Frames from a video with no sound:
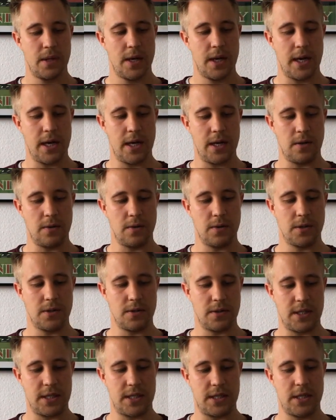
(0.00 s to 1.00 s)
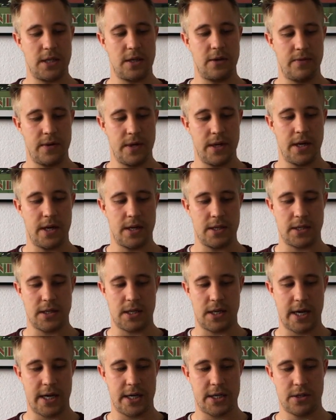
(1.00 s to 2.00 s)
And also the single vineyard
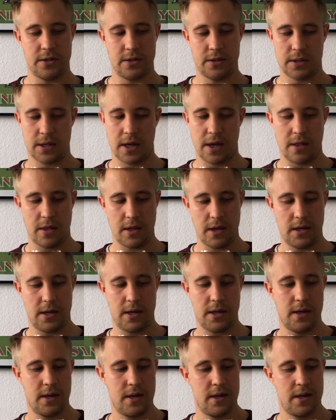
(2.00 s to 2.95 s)
selections, I think